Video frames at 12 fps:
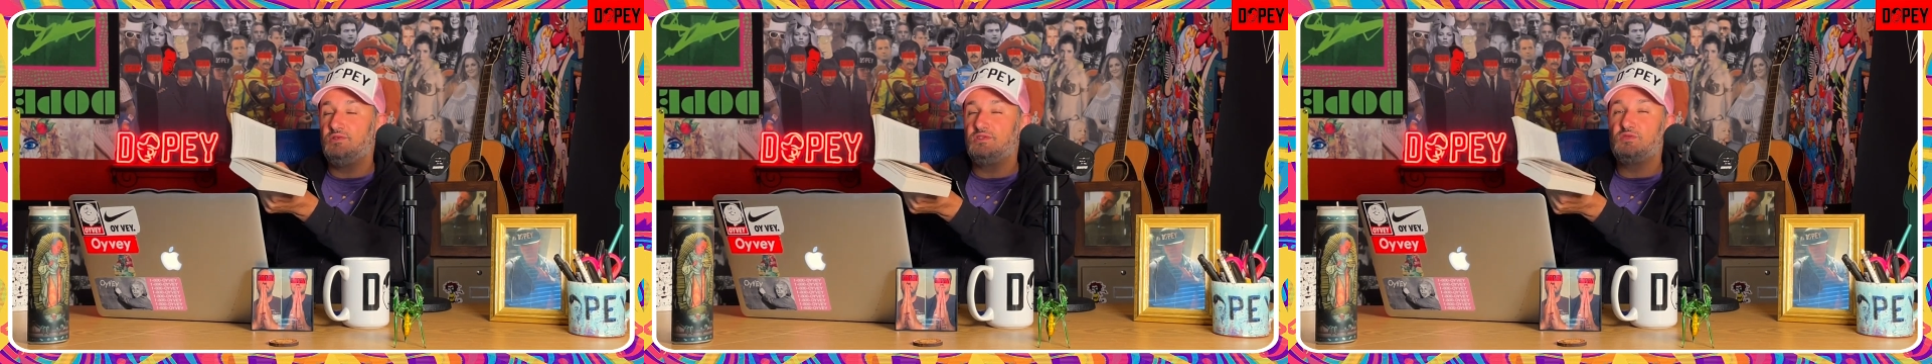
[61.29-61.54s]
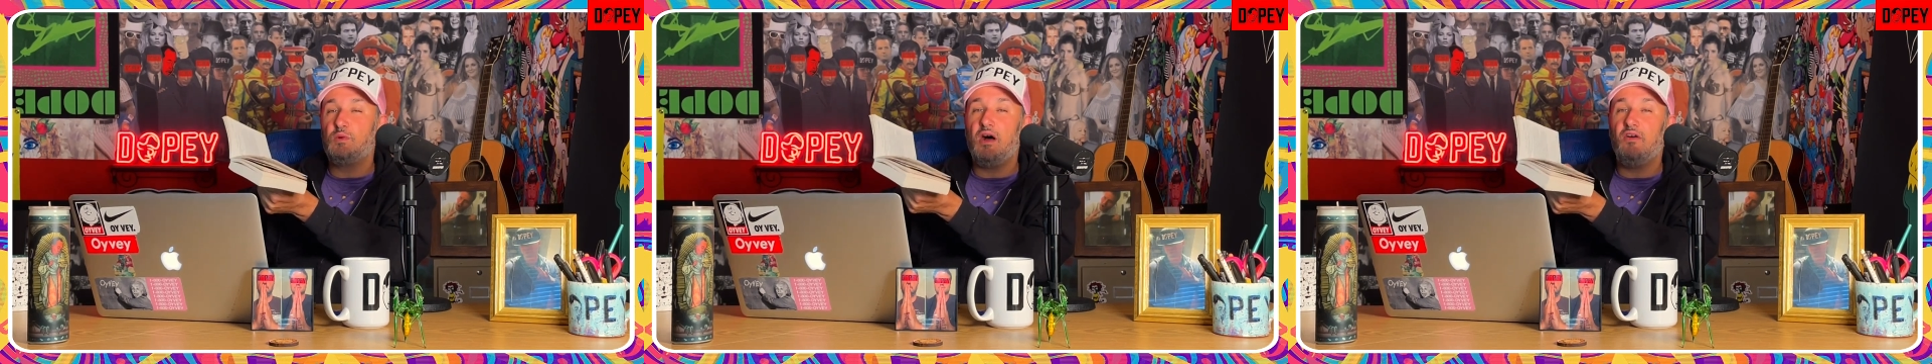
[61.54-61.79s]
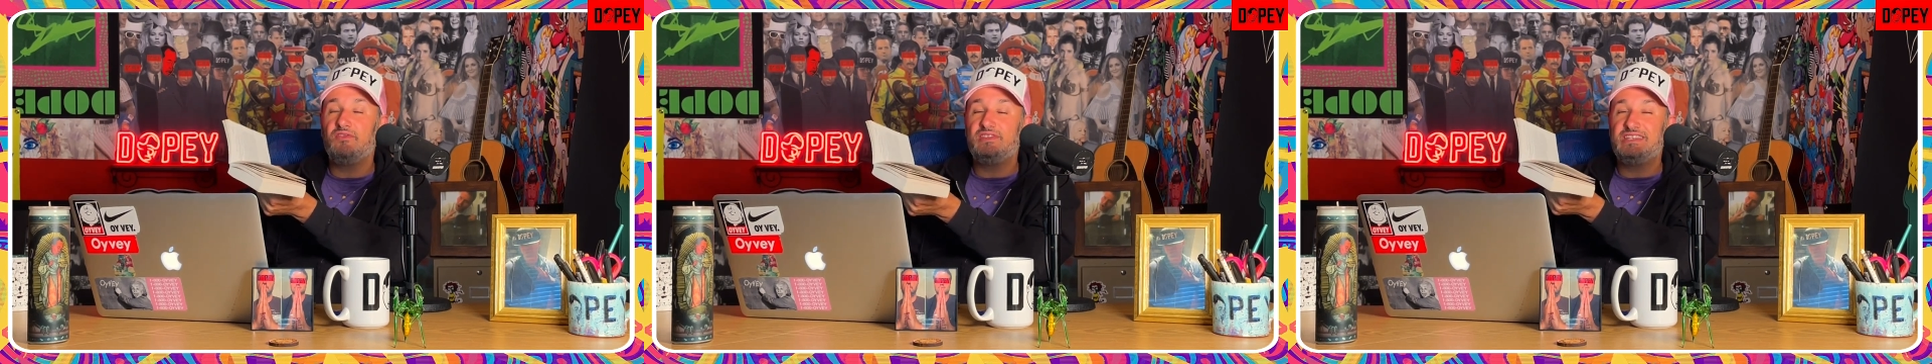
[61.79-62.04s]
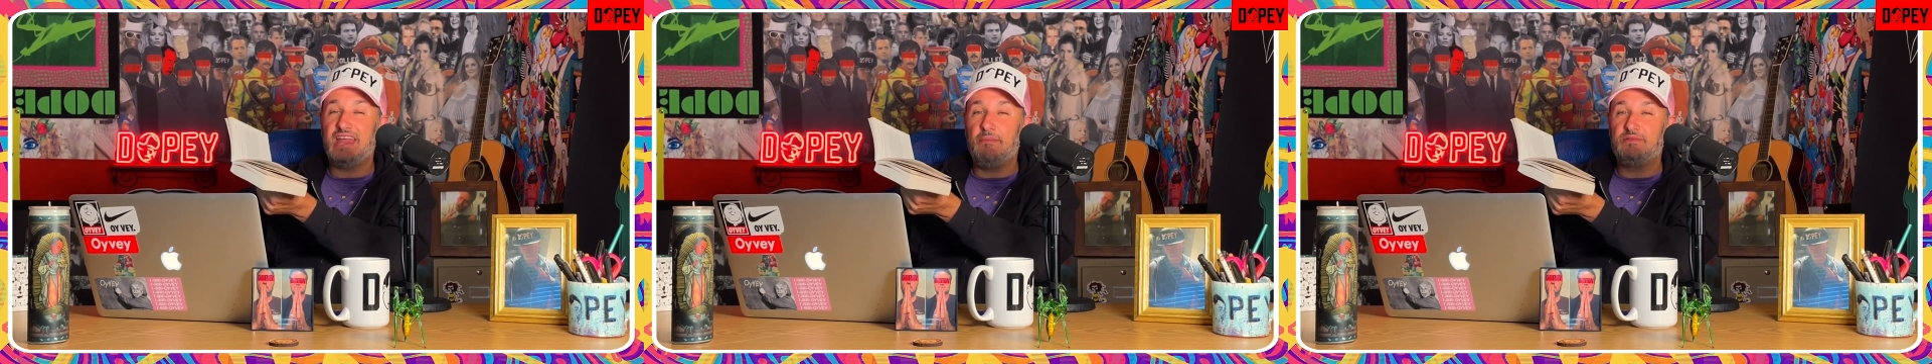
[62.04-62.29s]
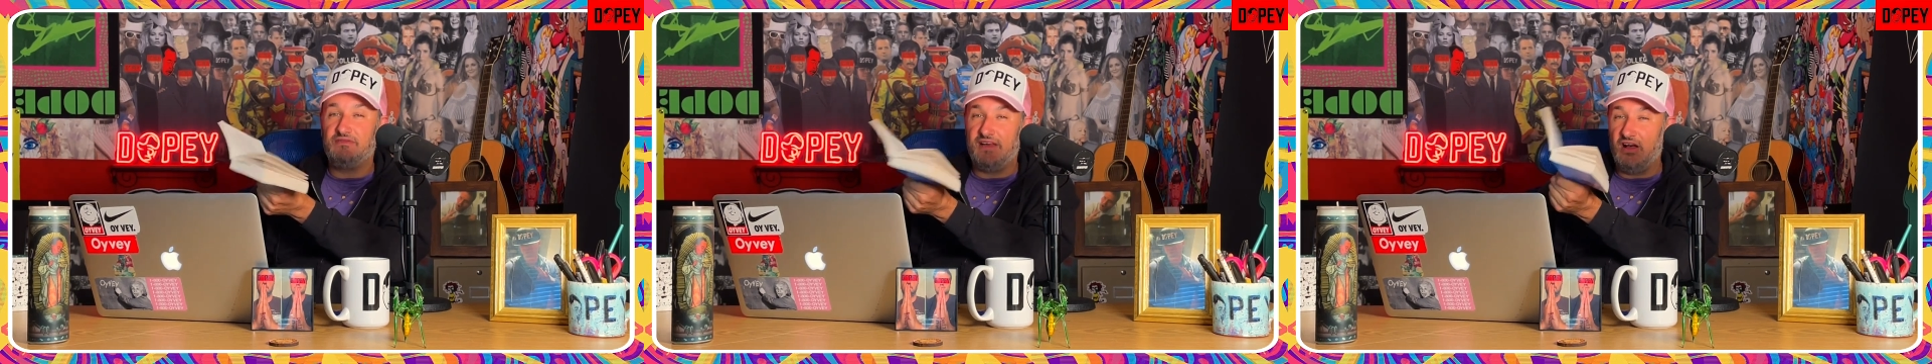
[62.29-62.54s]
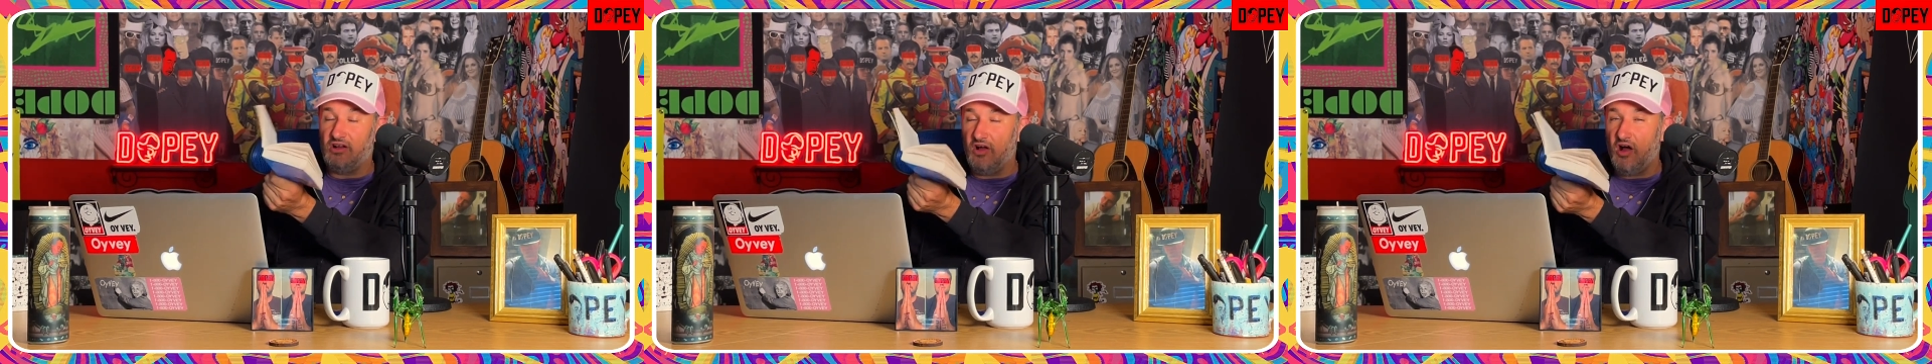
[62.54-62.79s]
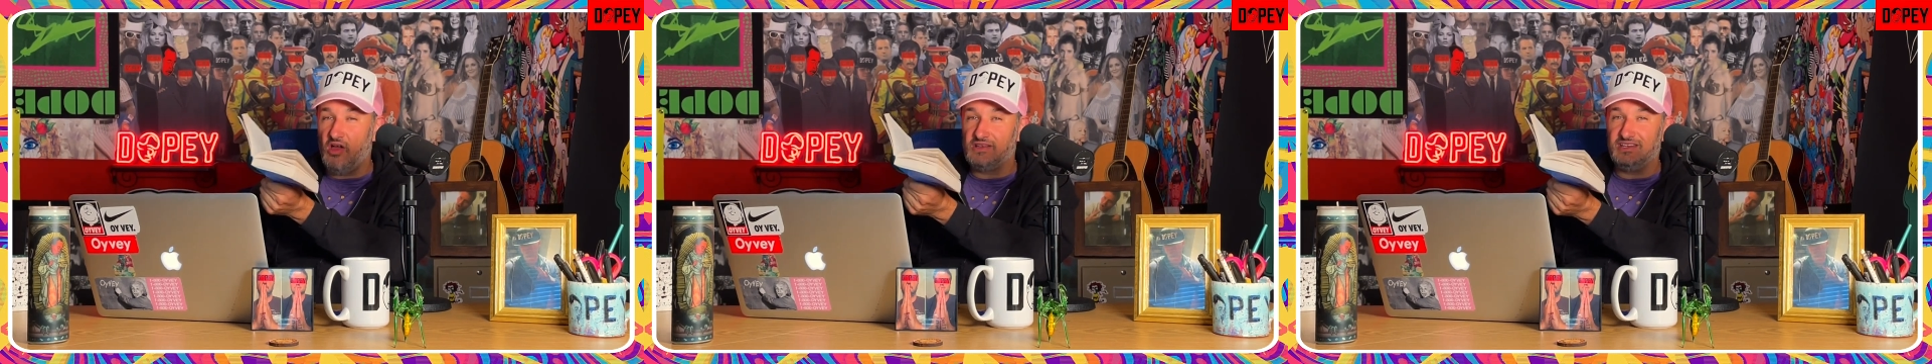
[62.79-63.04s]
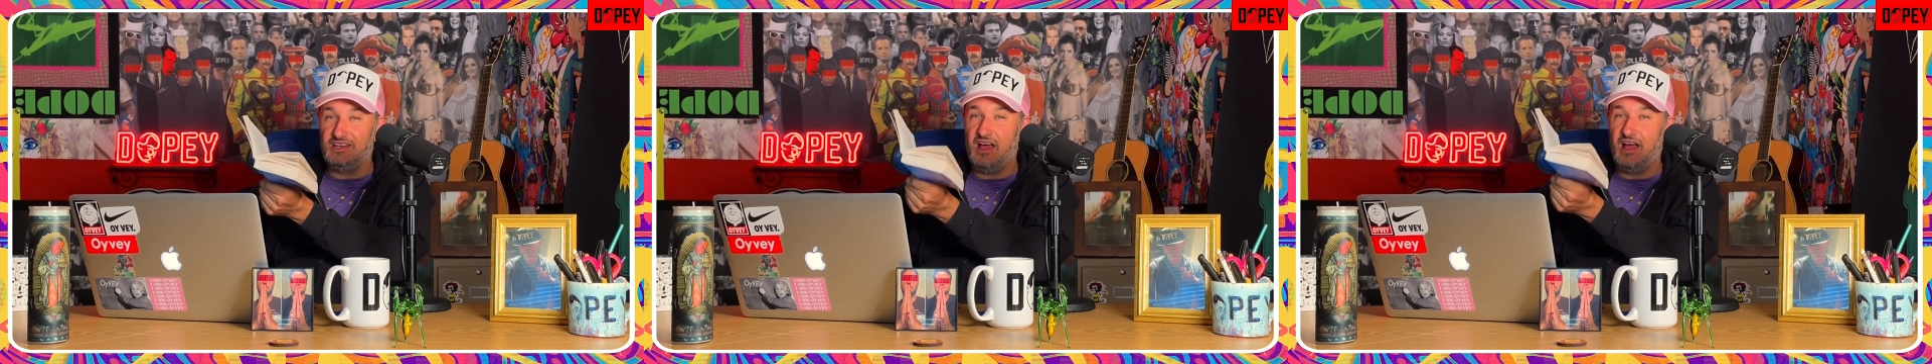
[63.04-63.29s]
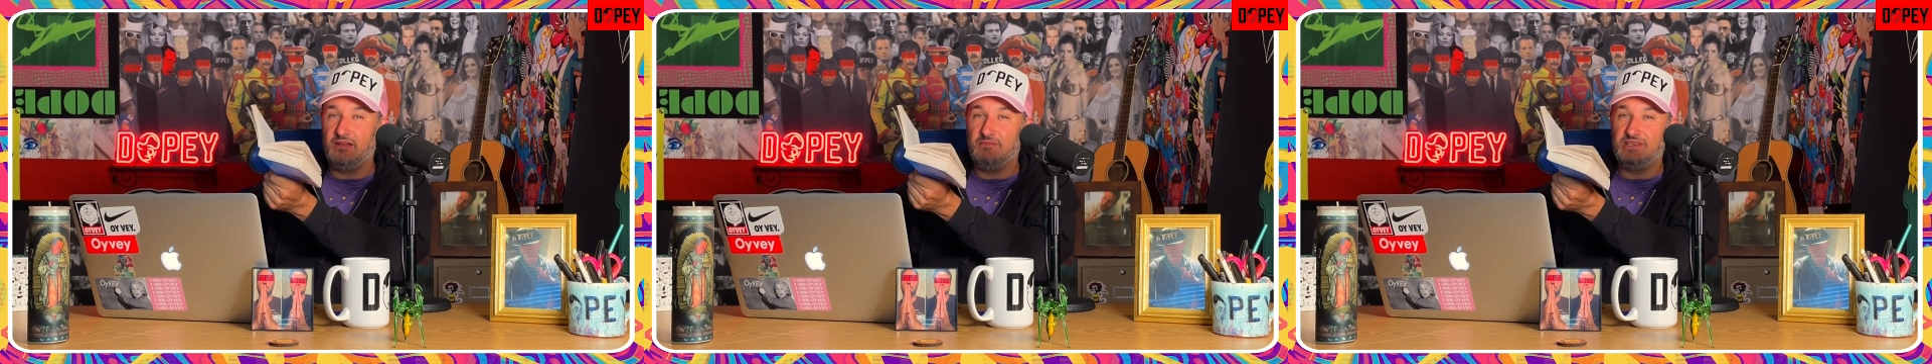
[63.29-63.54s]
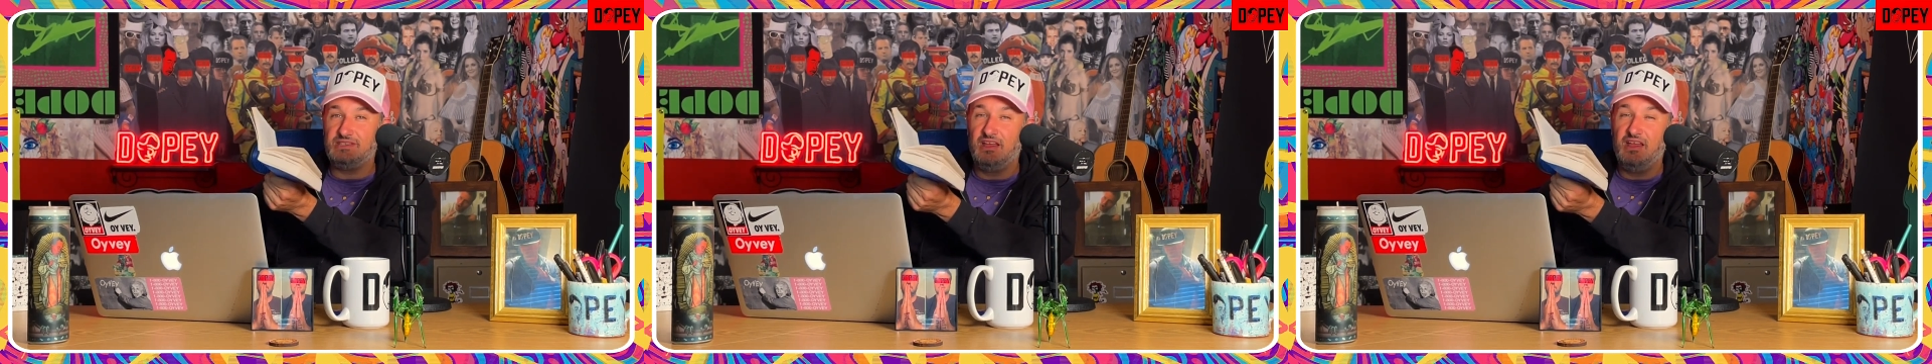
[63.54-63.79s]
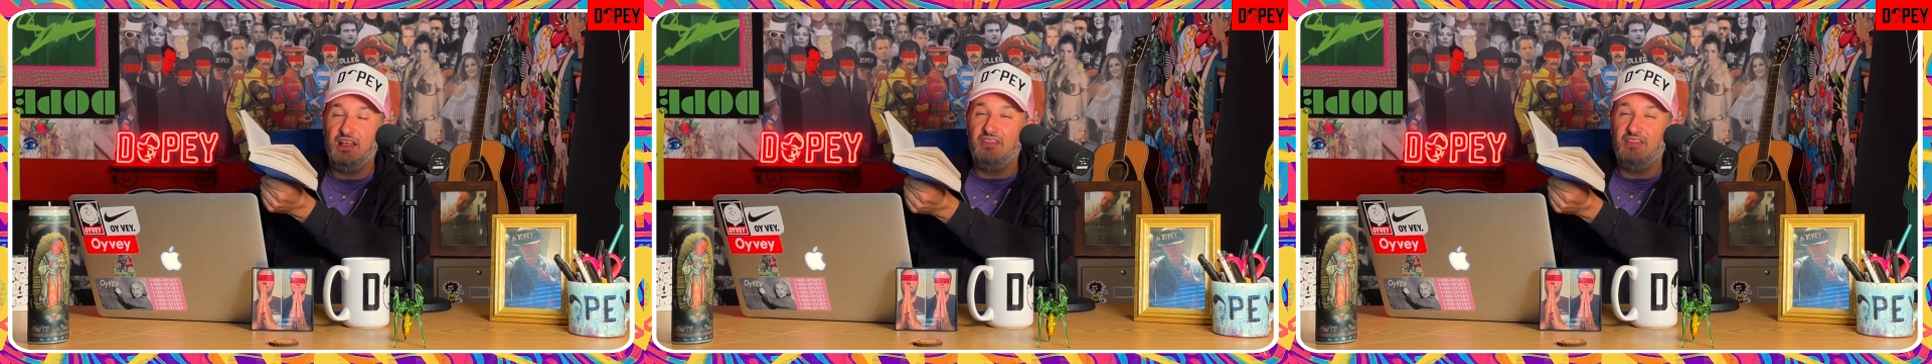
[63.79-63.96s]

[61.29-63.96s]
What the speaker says: to the 12 steps of Alcoholics Anonymous.